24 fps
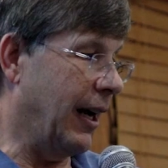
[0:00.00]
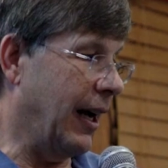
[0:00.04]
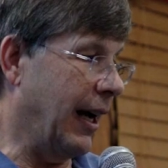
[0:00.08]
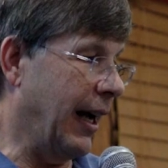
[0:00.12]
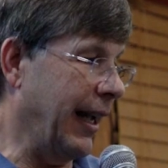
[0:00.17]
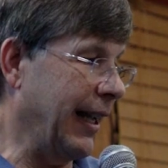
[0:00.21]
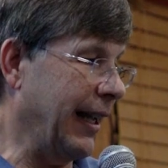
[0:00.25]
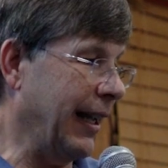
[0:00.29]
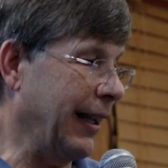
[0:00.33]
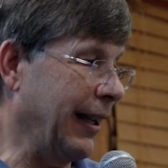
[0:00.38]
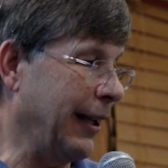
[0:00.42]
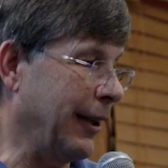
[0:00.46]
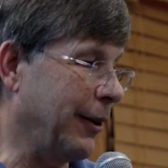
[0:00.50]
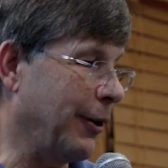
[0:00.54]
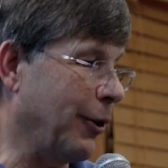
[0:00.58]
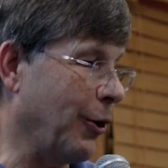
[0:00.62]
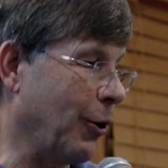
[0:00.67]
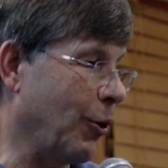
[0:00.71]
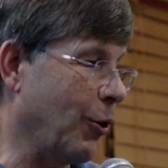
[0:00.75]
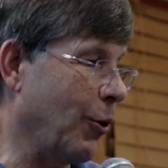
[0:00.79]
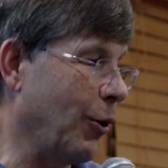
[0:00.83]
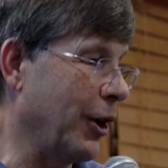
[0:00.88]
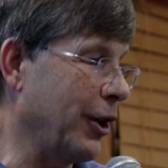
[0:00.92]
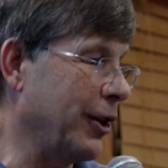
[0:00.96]
I
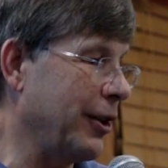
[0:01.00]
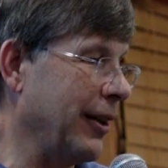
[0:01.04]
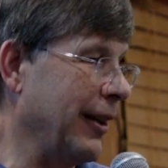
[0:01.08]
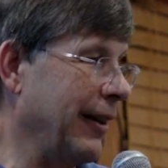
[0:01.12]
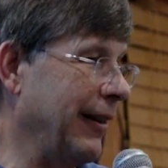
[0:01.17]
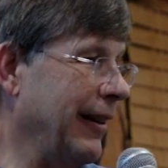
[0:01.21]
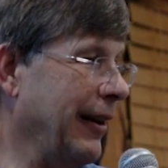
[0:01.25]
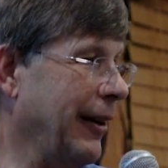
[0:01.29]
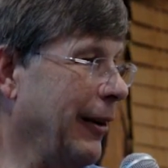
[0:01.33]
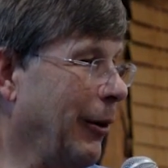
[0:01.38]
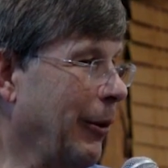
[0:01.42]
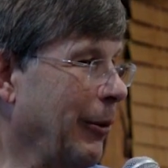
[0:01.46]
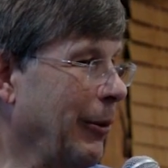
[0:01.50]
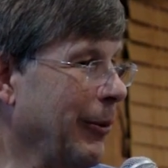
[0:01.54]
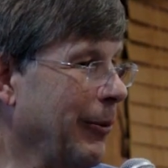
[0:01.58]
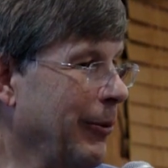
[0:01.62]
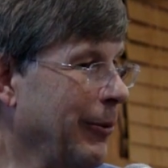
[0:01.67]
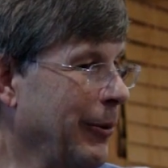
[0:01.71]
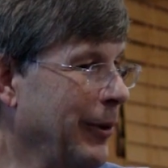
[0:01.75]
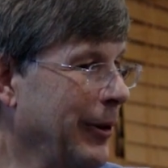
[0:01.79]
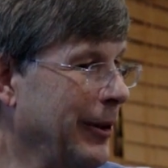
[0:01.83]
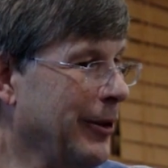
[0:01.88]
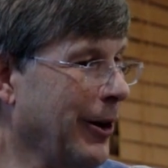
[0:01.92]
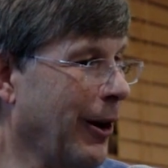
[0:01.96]
could question, you know,
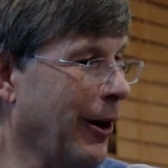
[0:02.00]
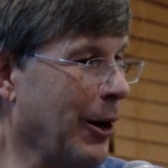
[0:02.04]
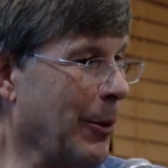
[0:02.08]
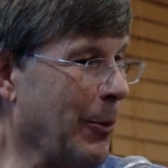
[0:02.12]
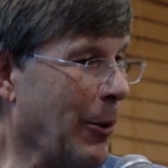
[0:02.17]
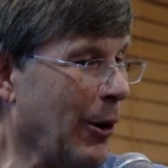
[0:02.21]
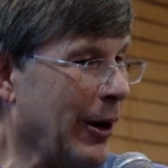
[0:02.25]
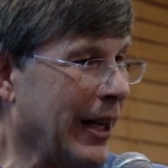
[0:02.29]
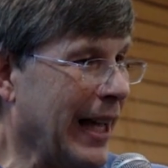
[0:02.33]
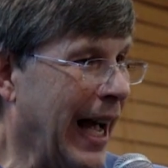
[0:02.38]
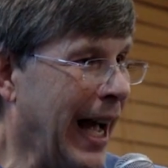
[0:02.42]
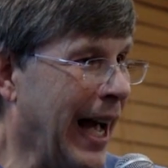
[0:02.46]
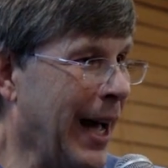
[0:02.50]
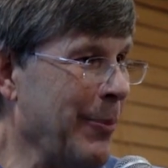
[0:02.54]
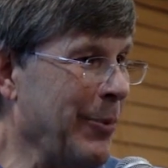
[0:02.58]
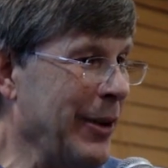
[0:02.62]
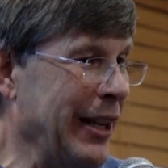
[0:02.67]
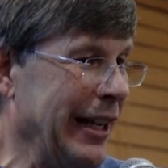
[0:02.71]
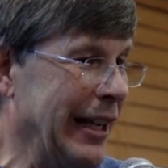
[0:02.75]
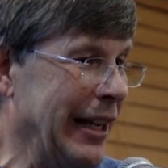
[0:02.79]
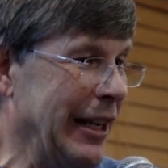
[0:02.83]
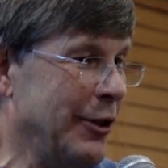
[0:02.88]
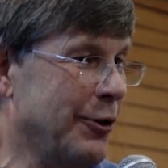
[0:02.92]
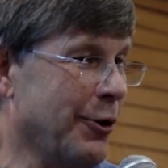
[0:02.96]
we talk about God
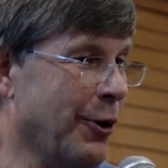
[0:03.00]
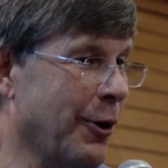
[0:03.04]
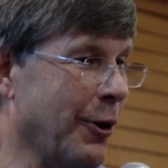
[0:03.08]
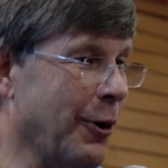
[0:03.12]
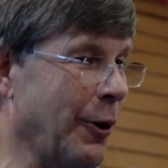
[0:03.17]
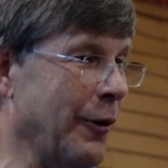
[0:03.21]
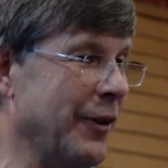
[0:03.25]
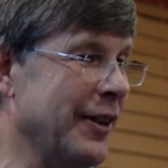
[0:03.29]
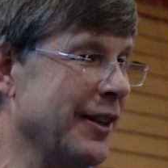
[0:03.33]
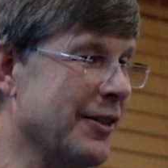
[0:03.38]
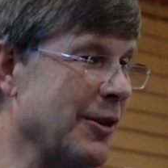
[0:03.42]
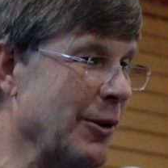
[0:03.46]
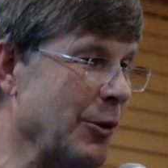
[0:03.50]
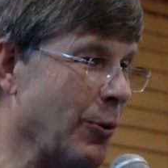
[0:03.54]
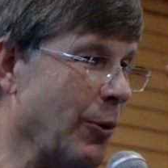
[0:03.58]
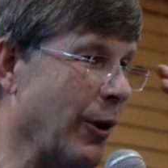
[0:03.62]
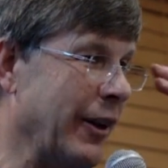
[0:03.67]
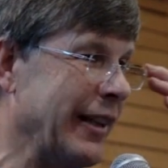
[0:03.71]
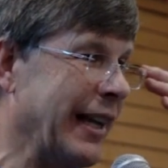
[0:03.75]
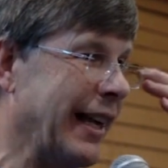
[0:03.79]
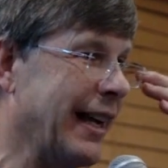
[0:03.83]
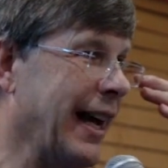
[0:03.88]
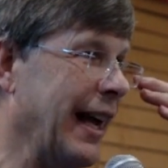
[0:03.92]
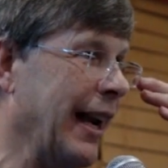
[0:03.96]
being eternal. This is
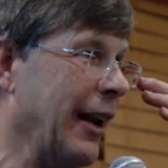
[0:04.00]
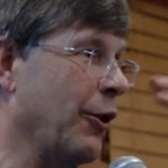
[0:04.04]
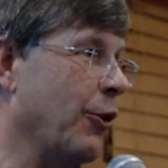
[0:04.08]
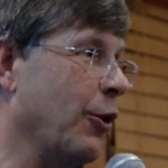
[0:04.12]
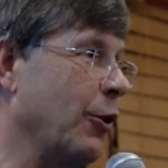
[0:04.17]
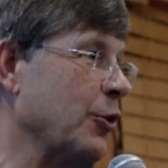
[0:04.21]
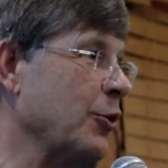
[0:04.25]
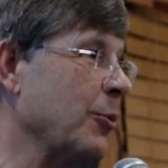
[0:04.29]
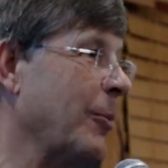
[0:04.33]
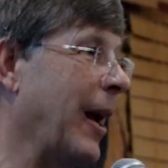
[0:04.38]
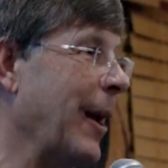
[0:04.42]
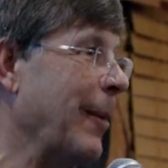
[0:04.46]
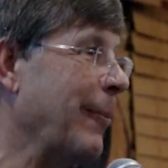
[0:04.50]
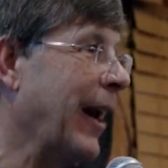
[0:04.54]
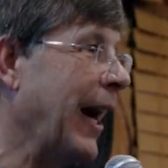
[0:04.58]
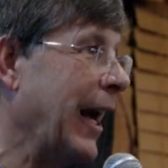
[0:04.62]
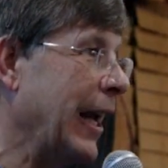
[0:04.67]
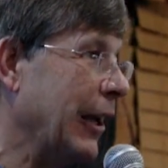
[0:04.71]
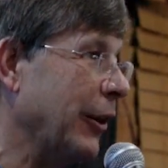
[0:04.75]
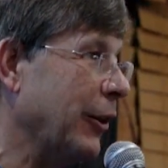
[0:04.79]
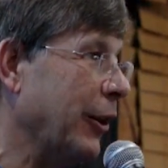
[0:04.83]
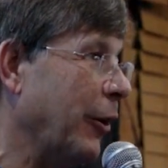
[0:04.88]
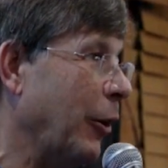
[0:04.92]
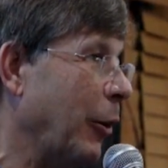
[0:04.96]
one that kind of throws my
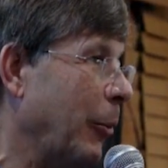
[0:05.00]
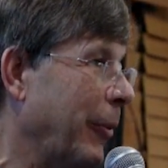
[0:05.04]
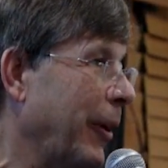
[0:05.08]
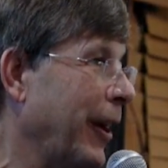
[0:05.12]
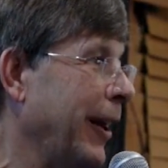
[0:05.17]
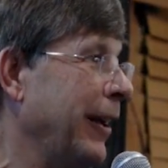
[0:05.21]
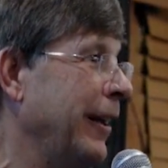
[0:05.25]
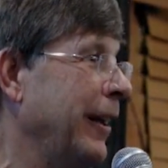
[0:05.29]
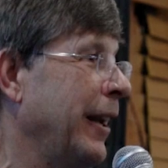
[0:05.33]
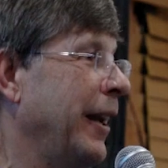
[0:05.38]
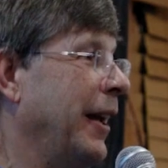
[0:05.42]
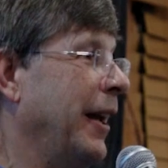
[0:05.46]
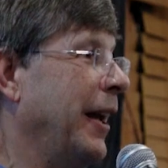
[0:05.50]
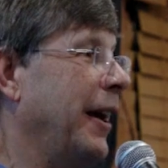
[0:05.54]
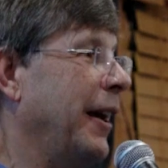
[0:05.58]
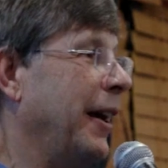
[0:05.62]
mind a little bit.